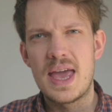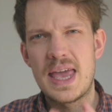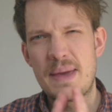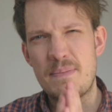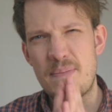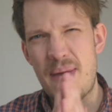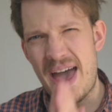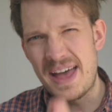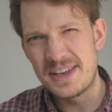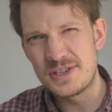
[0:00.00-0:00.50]

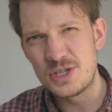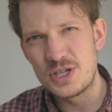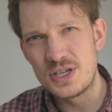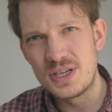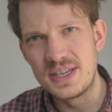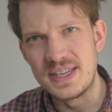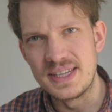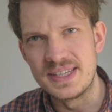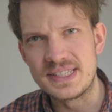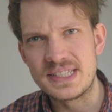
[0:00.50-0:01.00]

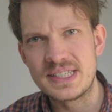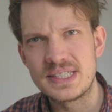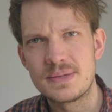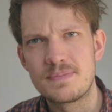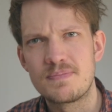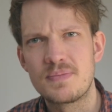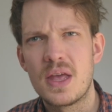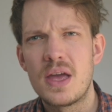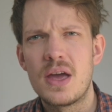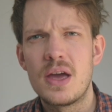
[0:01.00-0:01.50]
Imagine this.
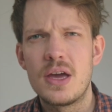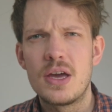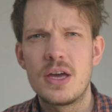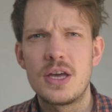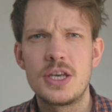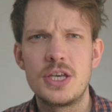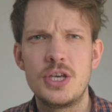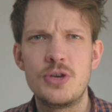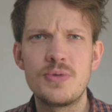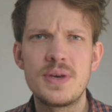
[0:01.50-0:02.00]

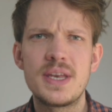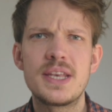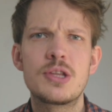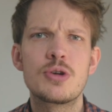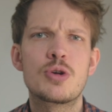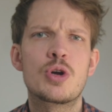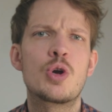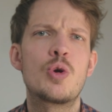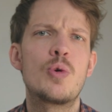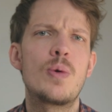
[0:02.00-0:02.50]
You need to
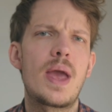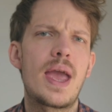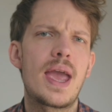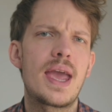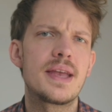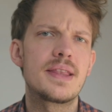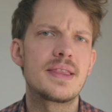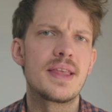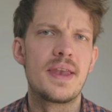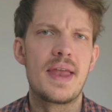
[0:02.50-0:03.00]

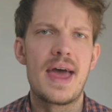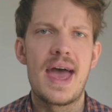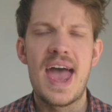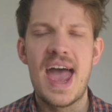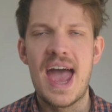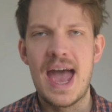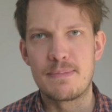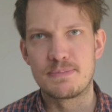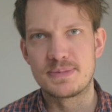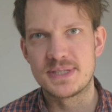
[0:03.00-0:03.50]
create an
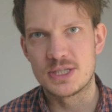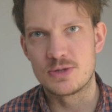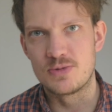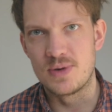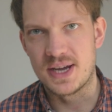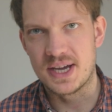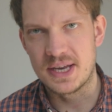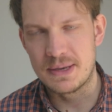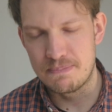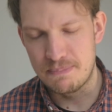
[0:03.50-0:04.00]

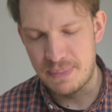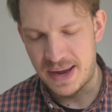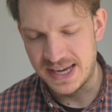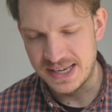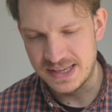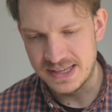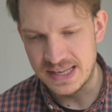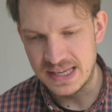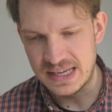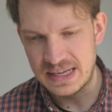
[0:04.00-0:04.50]
abstract
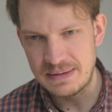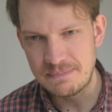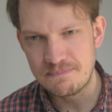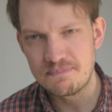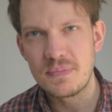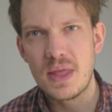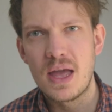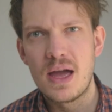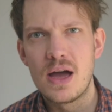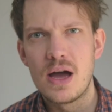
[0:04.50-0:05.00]
painting.
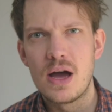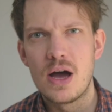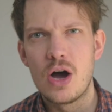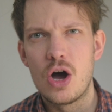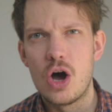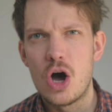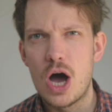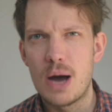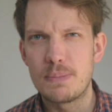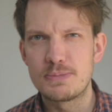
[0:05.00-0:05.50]

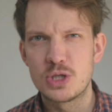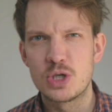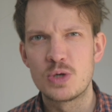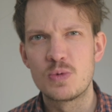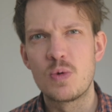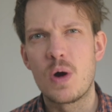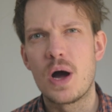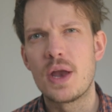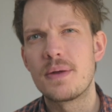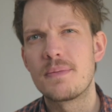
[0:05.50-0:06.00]
Option
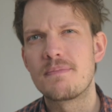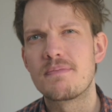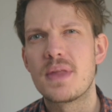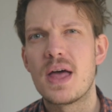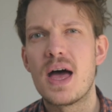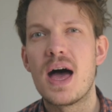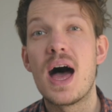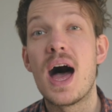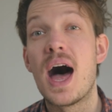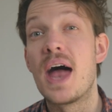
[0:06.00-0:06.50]
1,
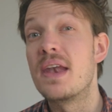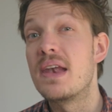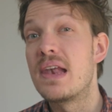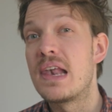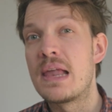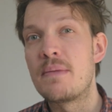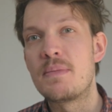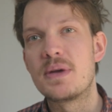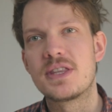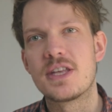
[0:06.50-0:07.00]

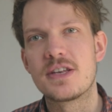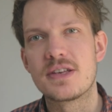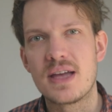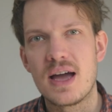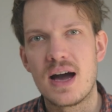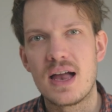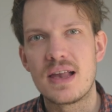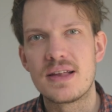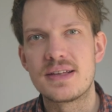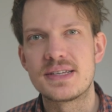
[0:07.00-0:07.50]
unlimited
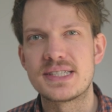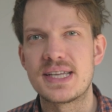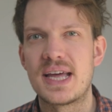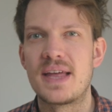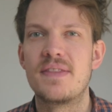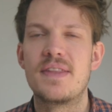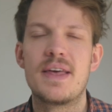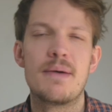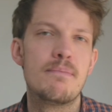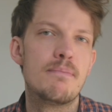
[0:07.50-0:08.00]
colors
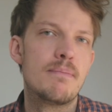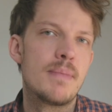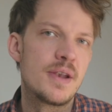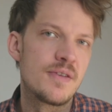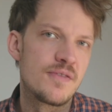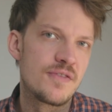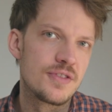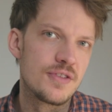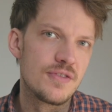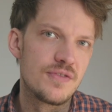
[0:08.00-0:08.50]
and a
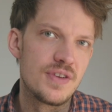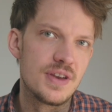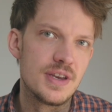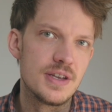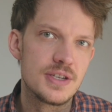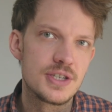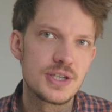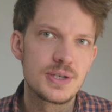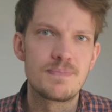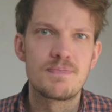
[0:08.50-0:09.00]
month to
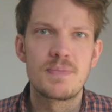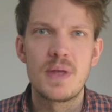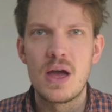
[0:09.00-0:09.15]
finish.